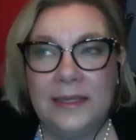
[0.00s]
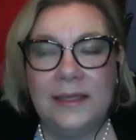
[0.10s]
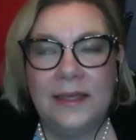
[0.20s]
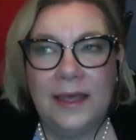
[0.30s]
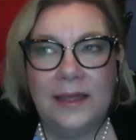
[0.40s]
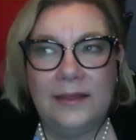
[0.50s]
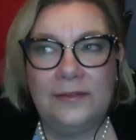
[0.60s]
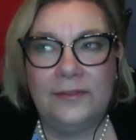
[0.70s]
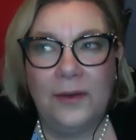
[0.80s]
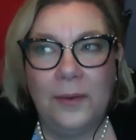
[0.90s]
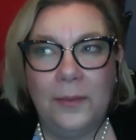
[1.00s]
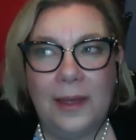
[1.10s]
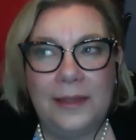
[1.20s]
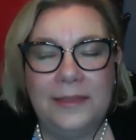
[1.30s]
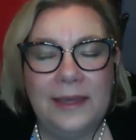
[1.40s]
think
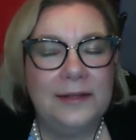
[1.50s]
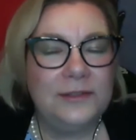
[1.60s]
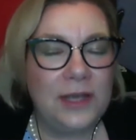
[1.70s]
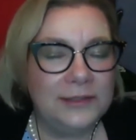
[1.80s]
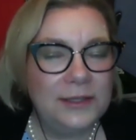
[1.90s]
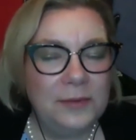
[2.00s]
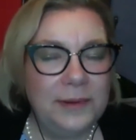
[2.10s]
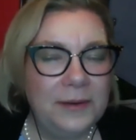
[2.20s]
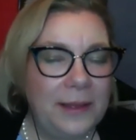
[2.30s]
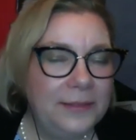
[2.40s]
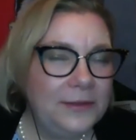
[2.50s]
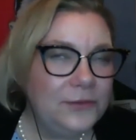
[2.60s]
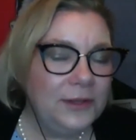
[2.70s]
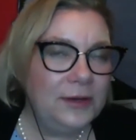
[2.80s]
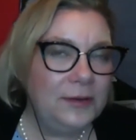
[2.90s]
so. I think I talked a little bit about this
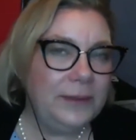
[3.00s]
earlier,